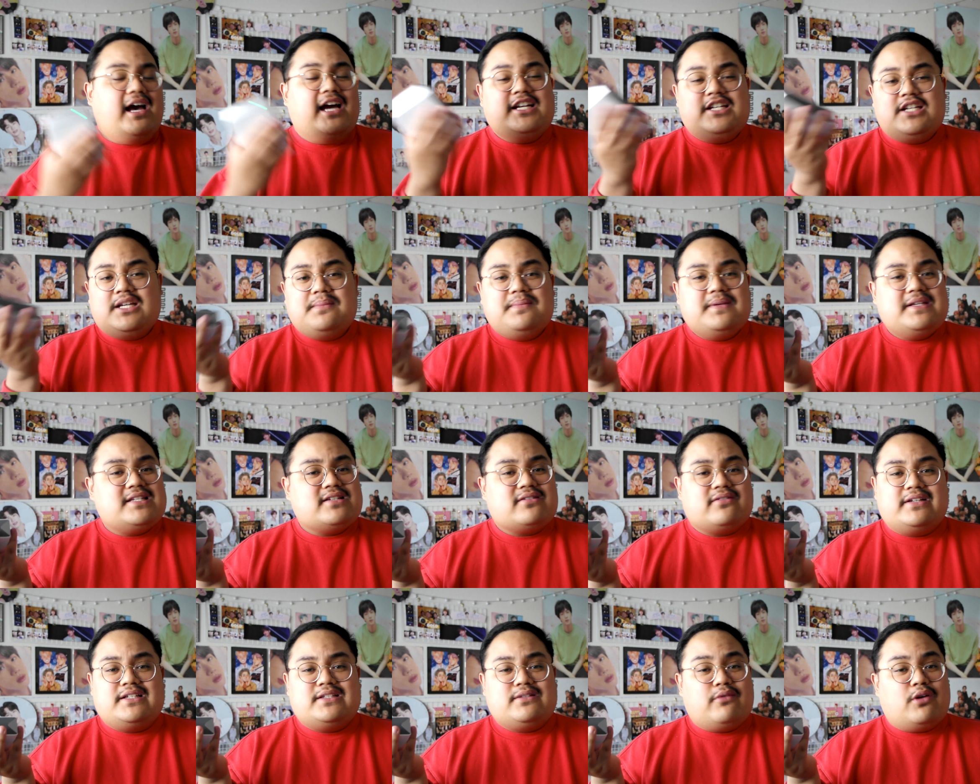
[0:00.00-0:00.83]
should be
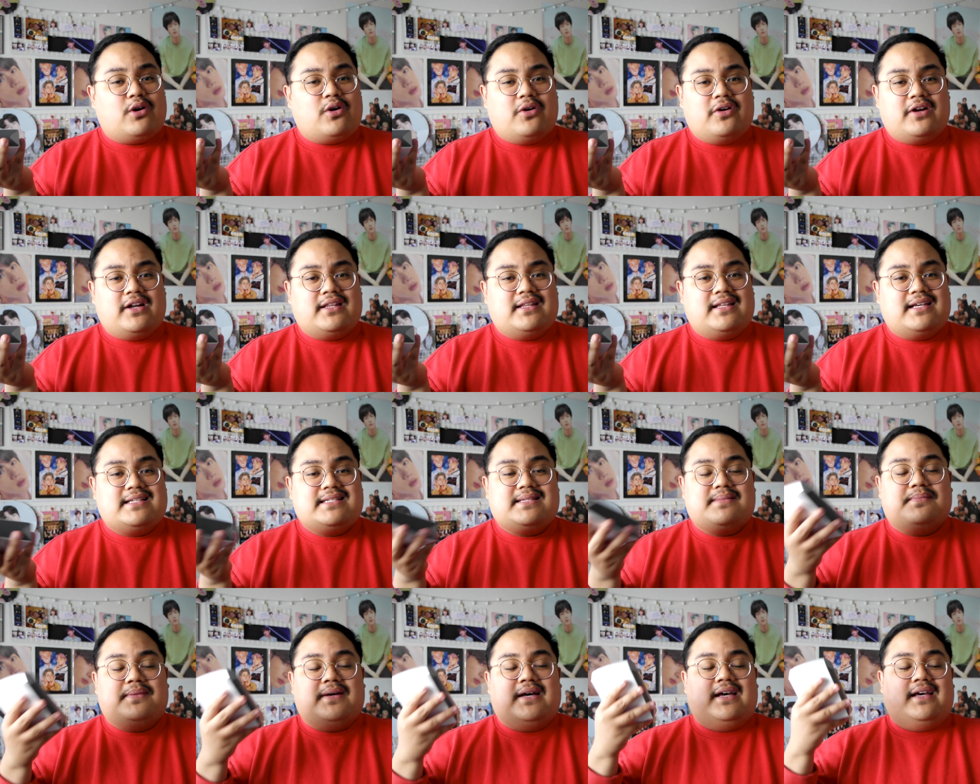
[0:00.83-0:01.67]
screen recording this,
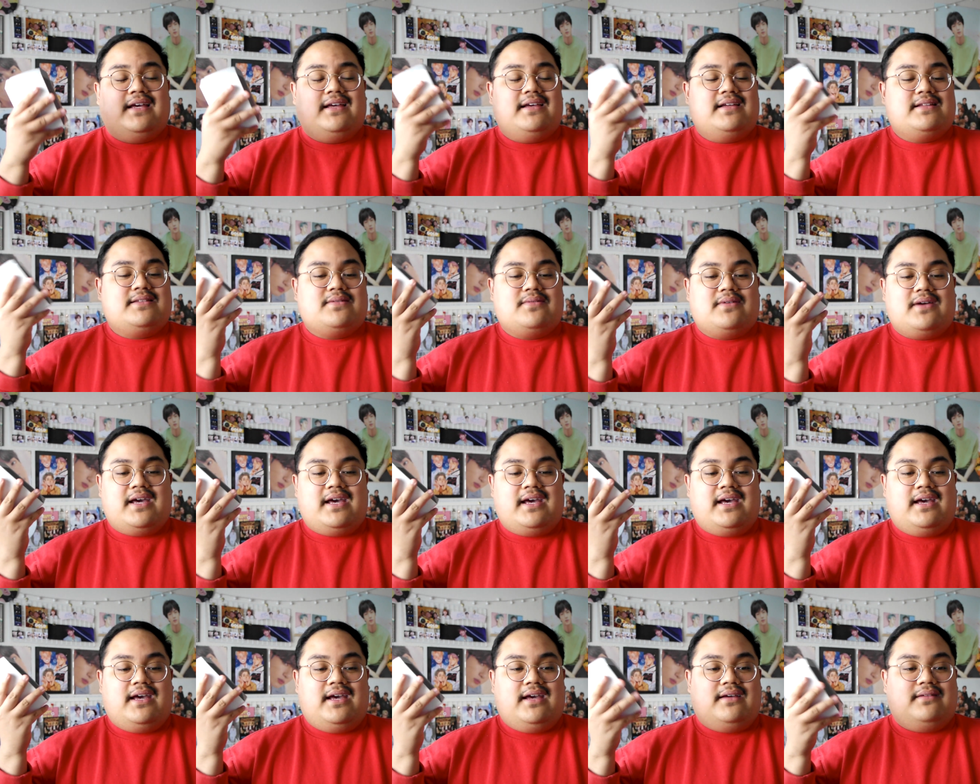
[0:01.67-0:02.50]
but it's
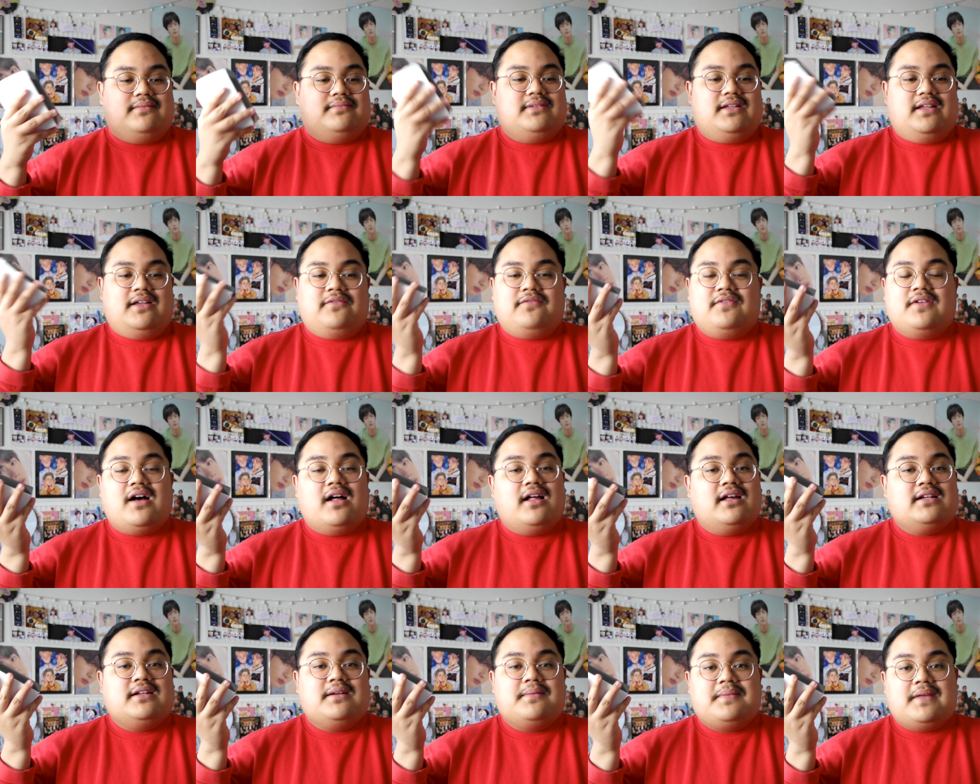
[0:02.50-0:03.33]
okay. If y'all
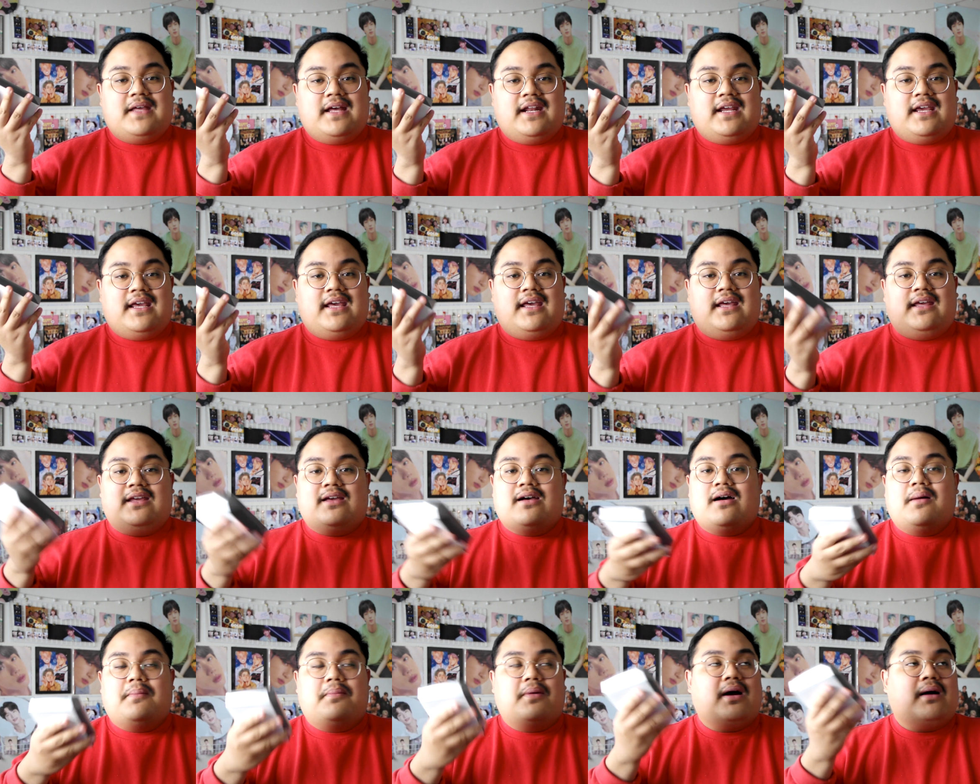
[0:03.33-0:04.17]
end up getting it,
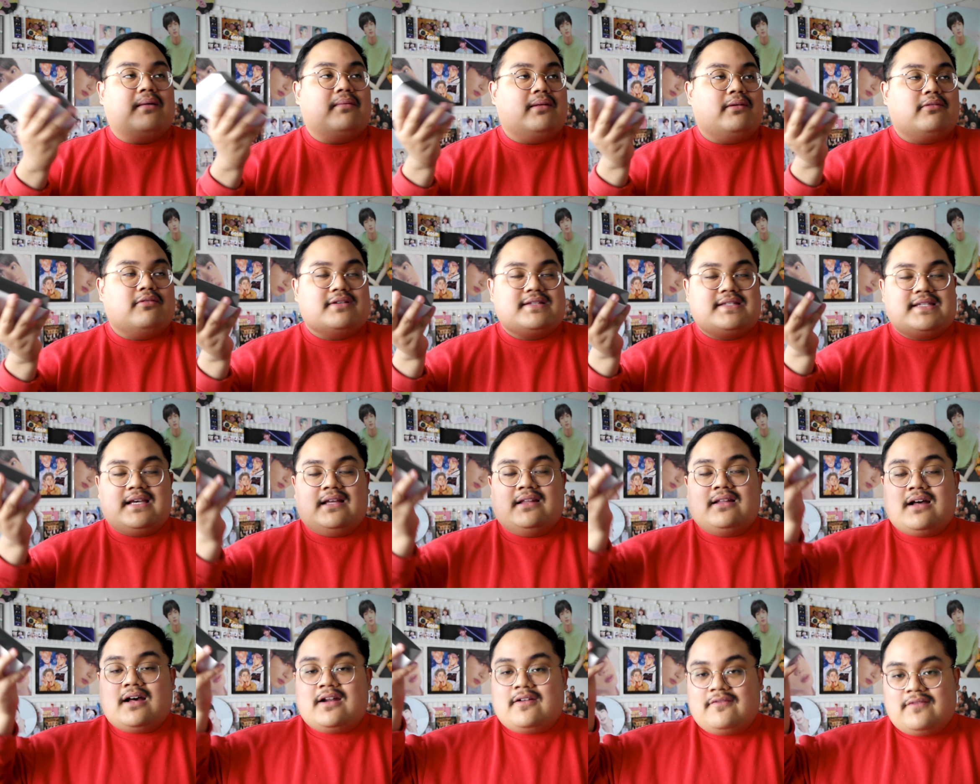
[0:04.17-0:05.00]
y'all probably will see a
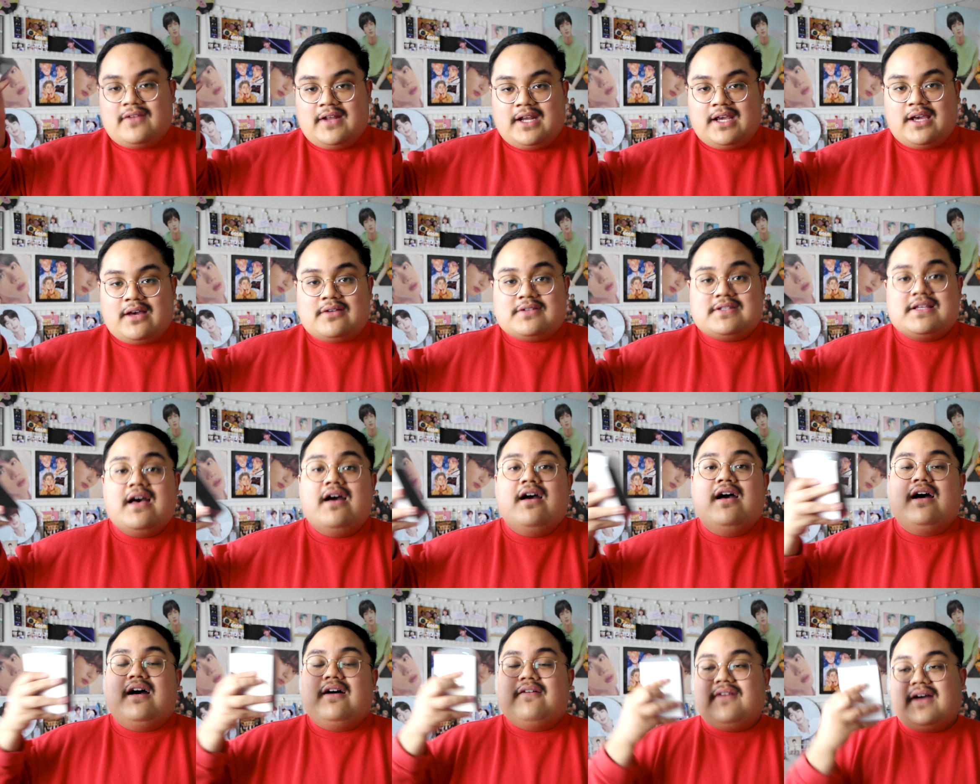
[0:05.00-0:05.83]
lot of videos
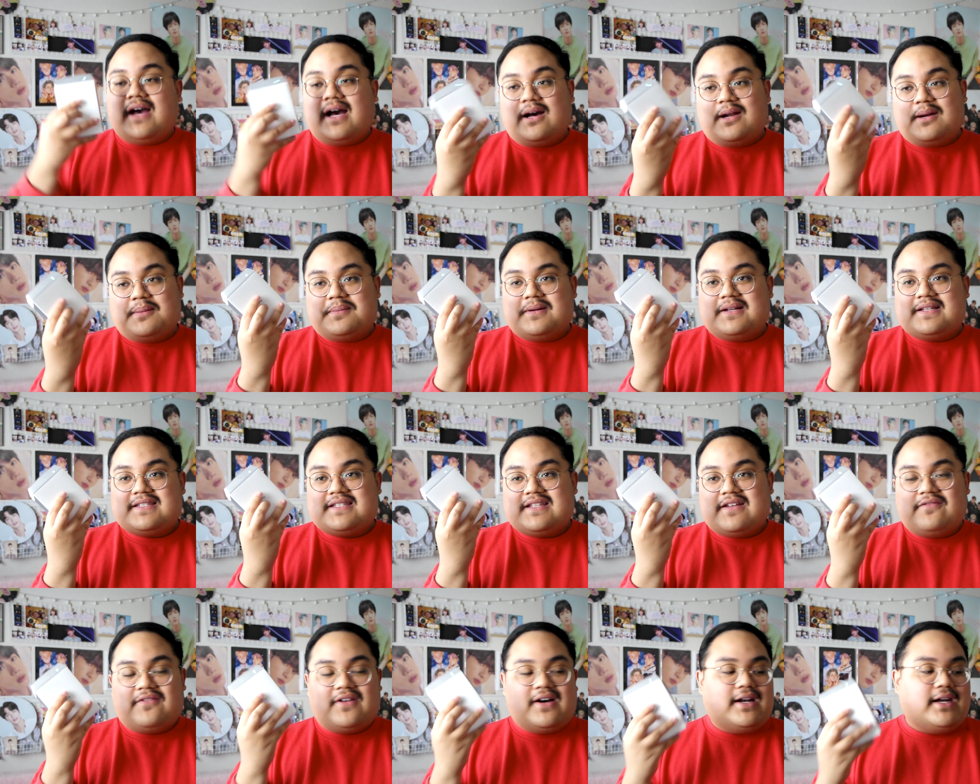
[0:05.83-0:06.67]
of how to print
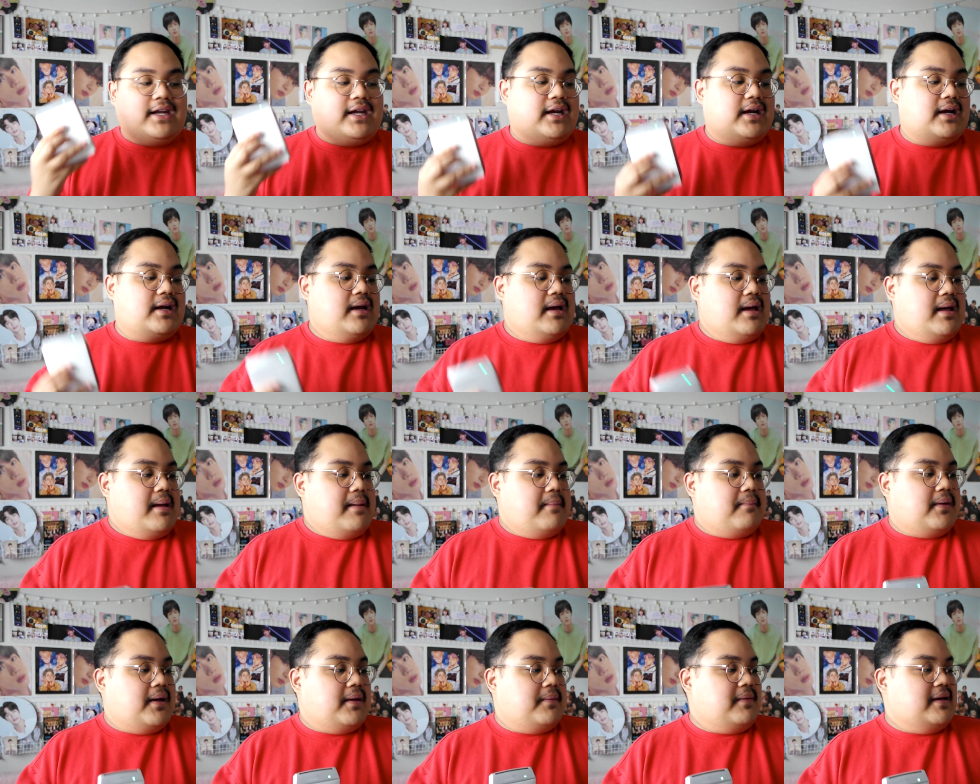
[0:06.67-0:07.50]
stuff on here.
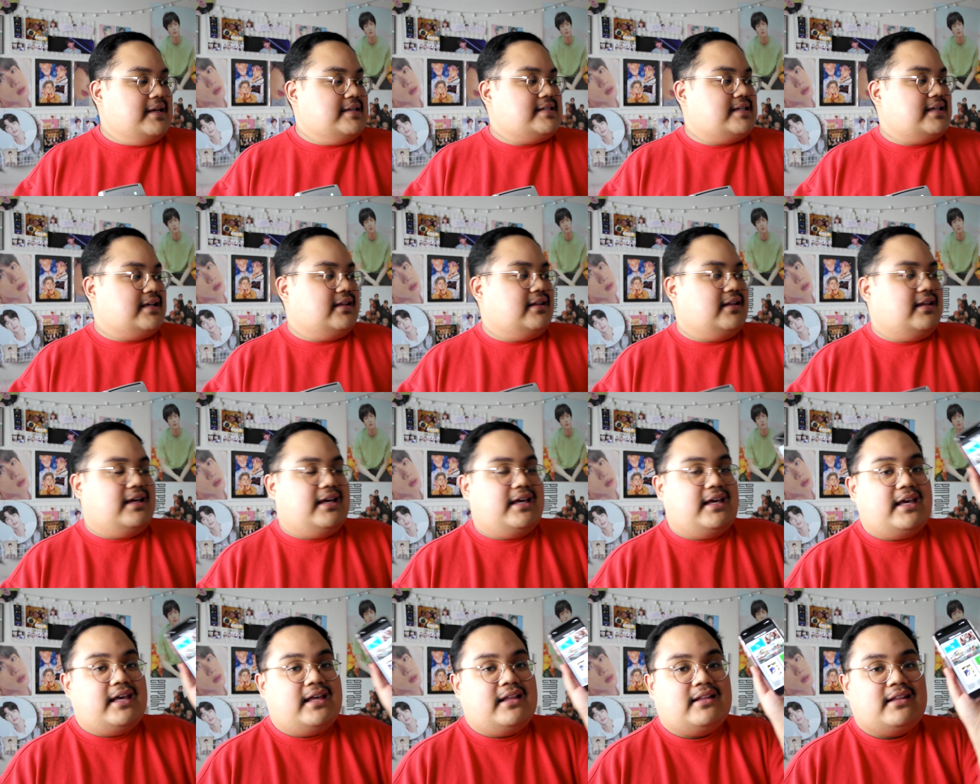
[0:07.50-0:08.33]
But
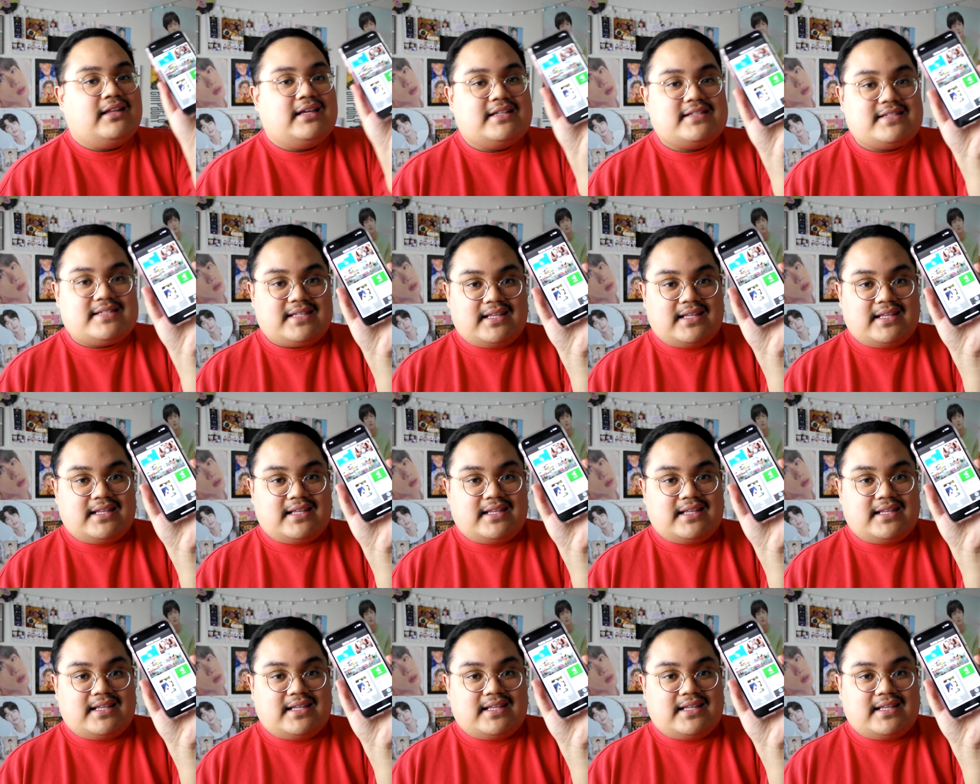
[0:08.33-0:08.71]
basically it leads to